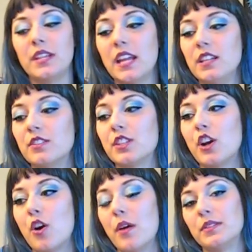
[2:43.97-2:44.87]
Ten years
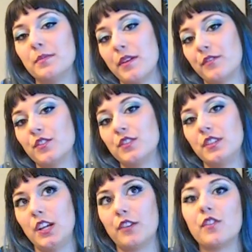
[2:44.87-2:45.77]
ago, I was in my
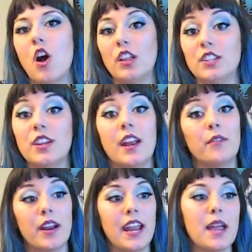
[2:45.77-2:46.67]
first year of college, and I
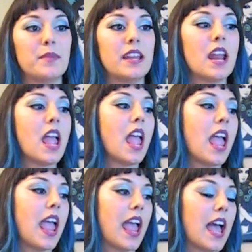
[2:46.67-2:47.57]
read Hamlet.
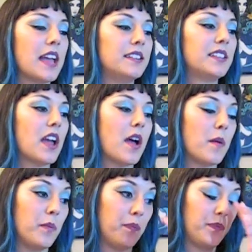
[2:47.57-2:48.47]
And
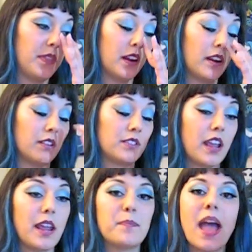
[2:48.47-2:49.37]
um, there's
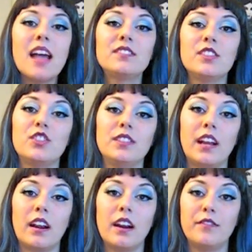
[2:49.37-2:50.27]
a passage in
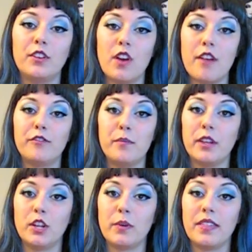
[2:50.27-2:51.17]
there, if you're not
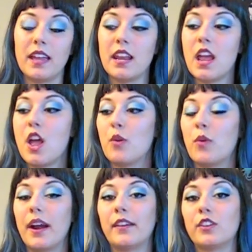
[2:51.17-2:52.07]
familiar with it,
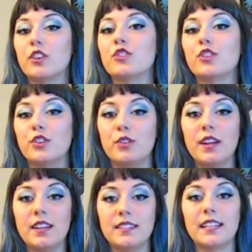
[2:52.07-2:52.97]
where Gertrude
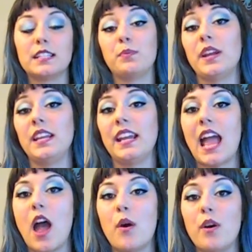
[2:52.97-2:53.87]
is explaining
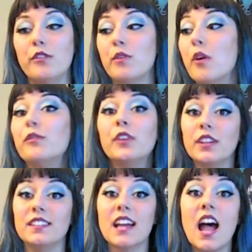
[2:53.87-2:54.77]
how o
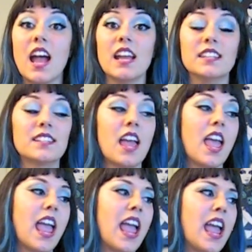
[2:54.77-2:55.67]
Ophelia dies.
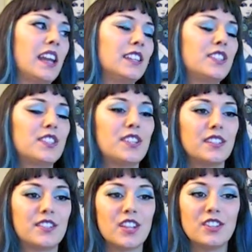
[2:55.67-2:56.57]
And it's
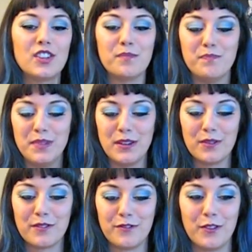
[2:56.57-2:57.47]
just such a
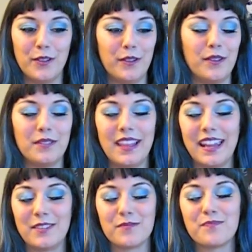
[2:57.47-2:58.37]
beautiful,
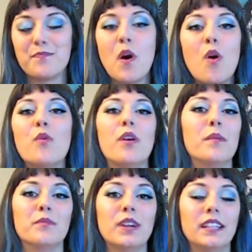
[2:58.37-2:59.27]
like,
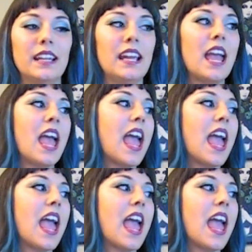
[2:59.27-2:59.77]
poem, really.